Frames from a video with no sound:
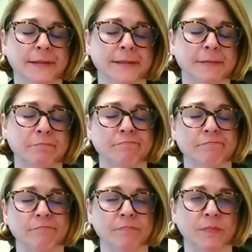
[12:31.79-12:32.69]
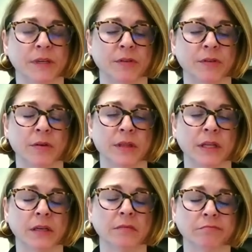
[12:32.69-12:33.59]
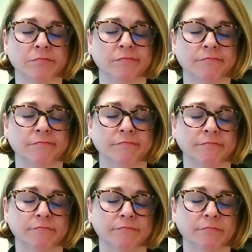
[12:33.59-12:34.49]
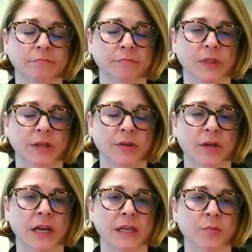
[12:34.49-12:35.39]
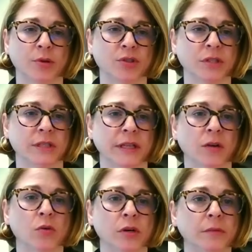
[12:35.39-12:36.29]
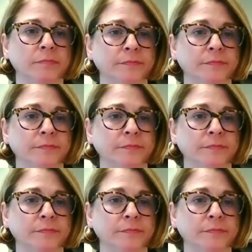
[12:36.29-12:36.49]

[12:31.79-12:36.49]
Um, every now and then, you know, you kind of get pushed into that corner.